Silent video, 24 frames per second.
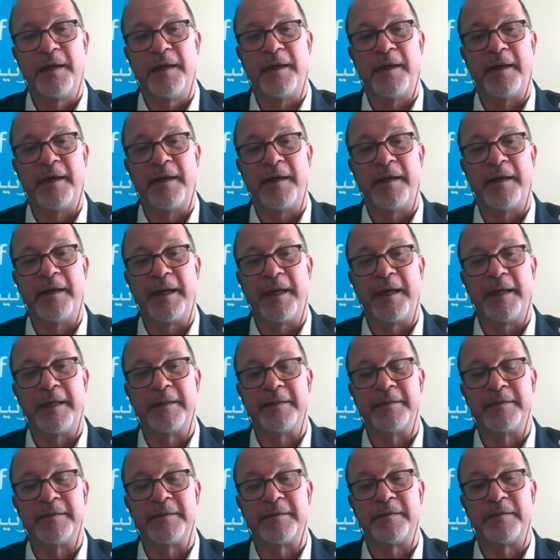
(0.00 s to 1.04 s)

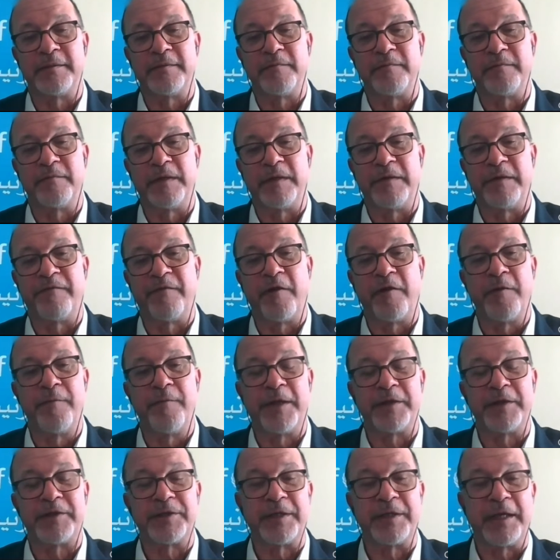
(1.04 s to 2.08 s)
And we very
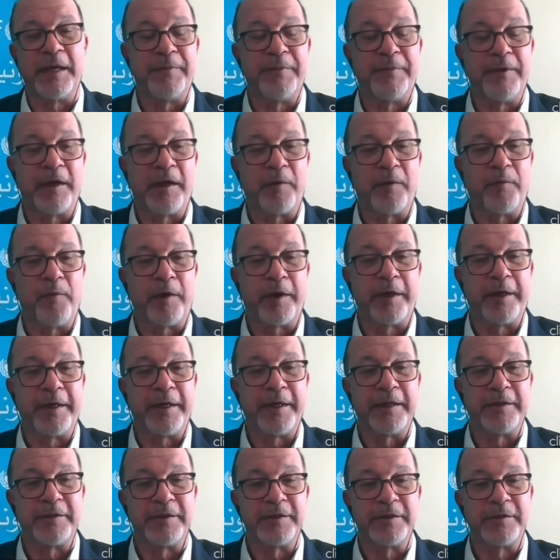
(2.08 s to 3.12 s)
much in Lebanon are working
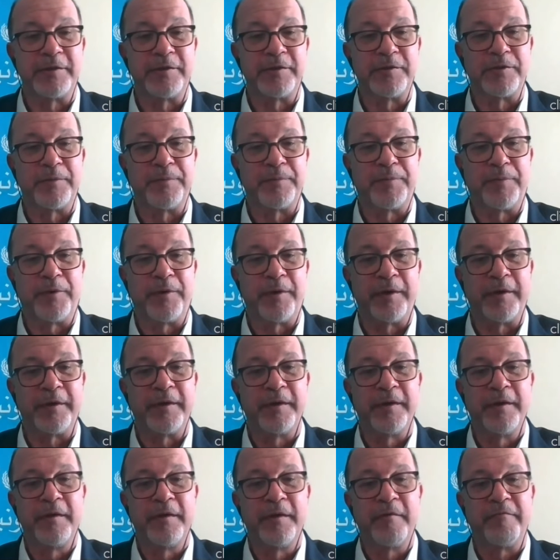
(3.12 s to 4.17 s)
not just to support
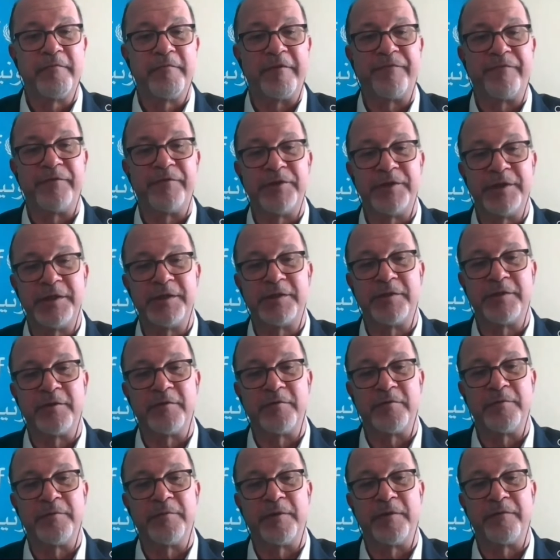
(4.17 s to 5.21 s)
refugee
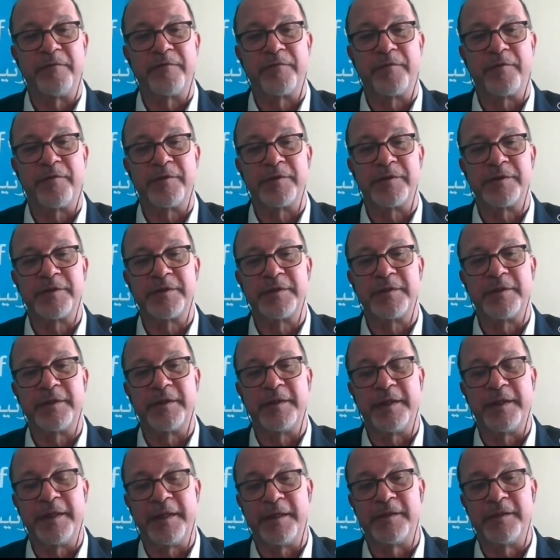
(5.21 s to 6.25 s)
children, but of course
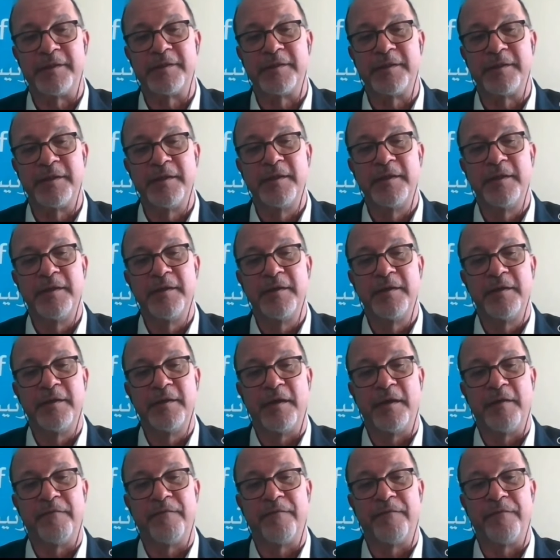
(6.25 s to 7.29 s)
the needs
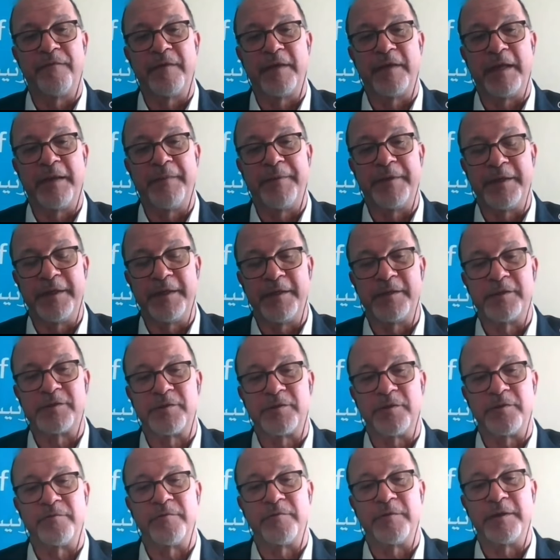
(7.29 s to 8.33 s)
of Lebanese
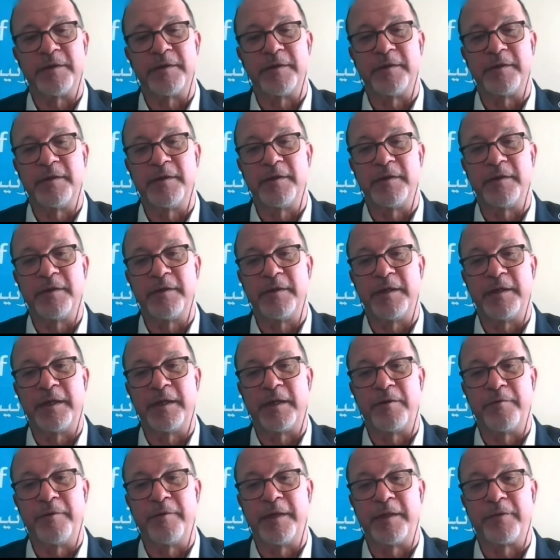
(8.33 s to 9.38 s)
children,
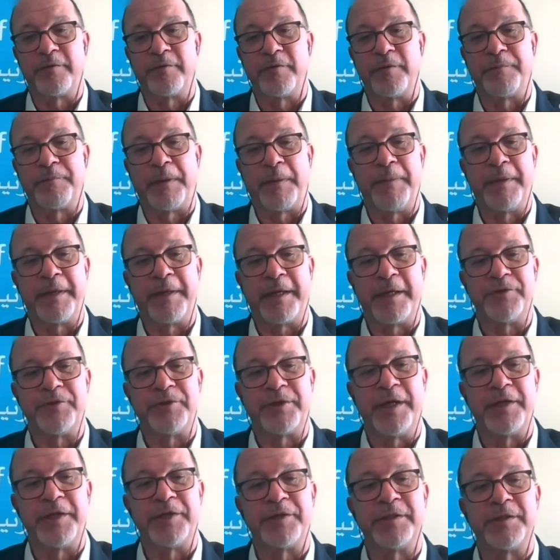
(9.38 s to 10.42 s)
including through the public
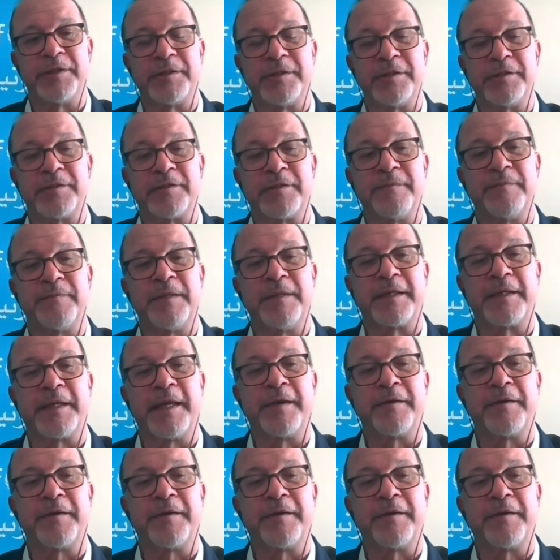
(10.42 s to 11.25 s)
education system that